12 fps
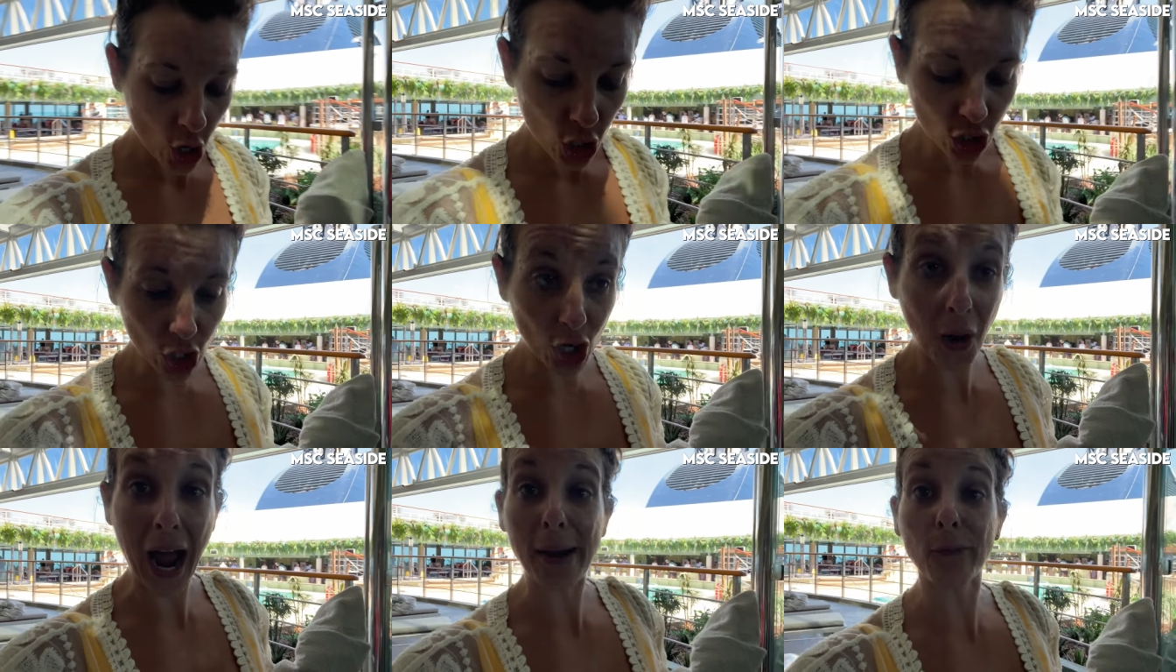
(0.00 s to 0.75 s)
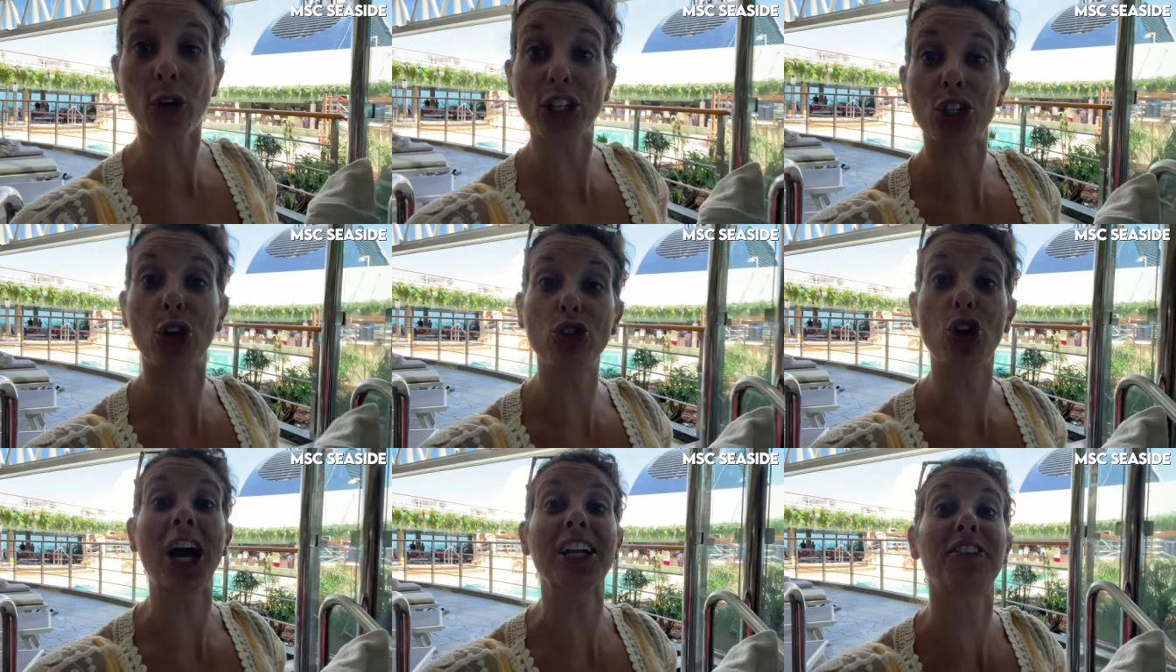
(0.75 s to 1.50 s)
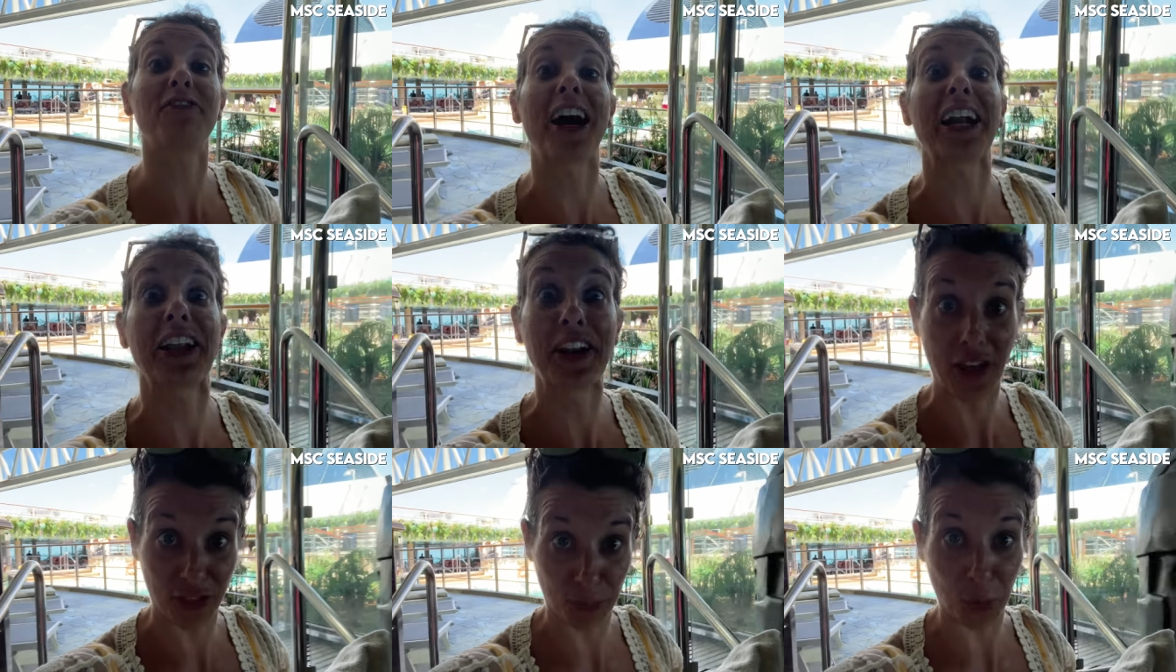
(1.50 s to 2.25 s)
So I'm going to go try to find
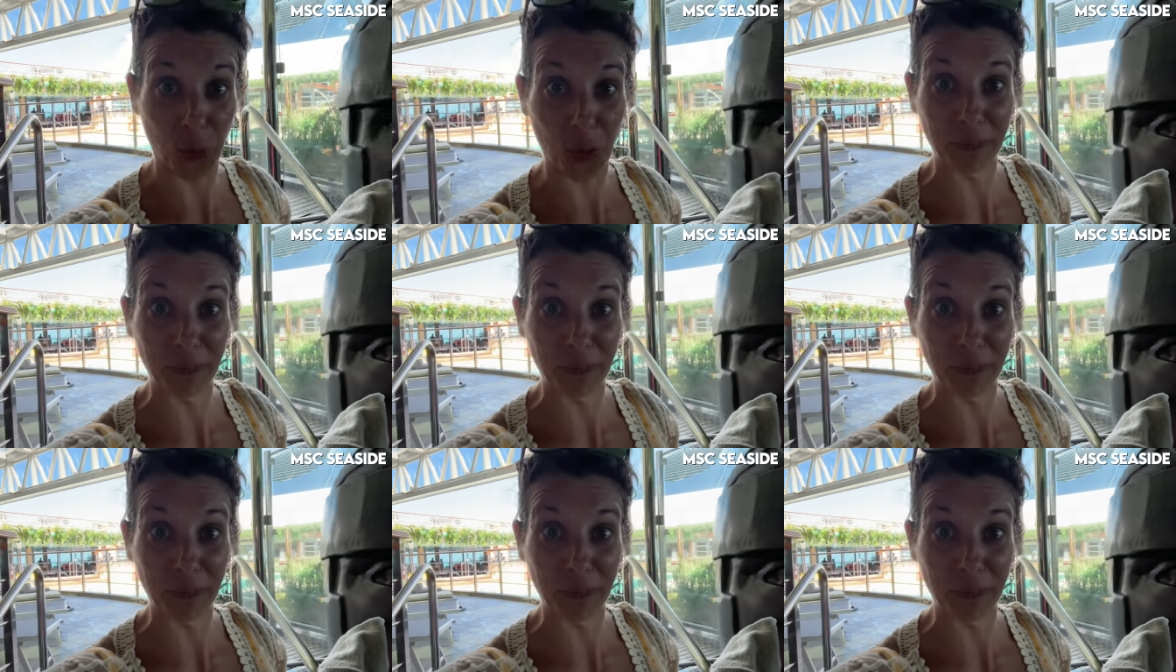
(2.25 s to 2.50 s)
another pool.